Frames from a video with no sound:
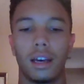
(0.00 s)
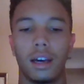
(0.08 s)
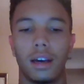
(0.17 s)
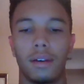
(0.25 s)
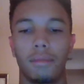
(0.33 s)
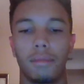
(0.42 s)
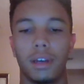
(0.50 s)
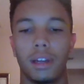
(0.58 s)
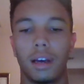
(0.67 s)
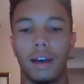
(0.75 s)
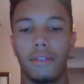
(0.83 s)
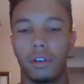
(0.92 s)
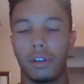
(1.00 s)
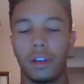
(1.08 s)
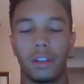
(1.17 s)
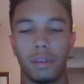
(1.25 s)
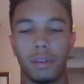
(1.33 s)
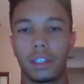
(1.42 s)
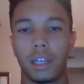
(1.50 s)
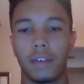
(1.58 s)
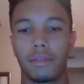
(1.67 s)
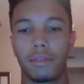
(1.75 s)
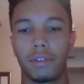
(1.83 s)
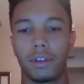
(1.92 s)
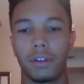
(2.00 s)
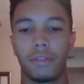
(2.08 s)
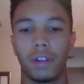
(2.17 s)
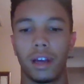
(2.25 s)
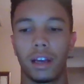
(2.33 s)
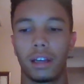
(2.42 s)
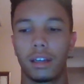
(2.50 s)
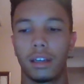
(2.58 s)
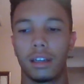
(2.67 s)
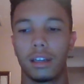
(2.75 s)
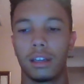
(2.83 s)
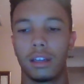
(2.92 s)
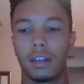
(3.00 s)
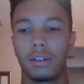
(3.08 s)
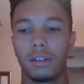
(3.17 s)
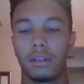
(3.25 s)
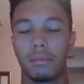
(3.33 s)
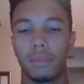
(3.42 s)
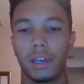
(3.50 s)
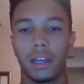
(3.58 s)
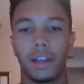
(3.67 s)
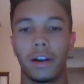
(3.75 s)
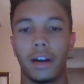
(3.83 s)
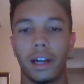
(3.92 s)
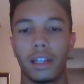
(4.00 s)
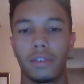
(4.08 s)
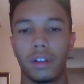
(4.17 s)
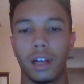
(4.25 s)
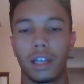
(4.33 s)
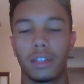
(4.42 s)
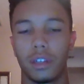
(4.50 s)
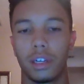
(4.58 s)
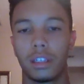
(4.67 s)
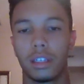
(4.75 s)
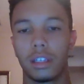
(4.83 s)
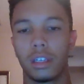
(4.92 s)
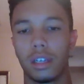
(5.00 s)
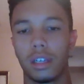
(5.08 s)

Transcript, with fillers: um, and I felt nothing but safe, you know, flying and you know being in their hands for the last two days.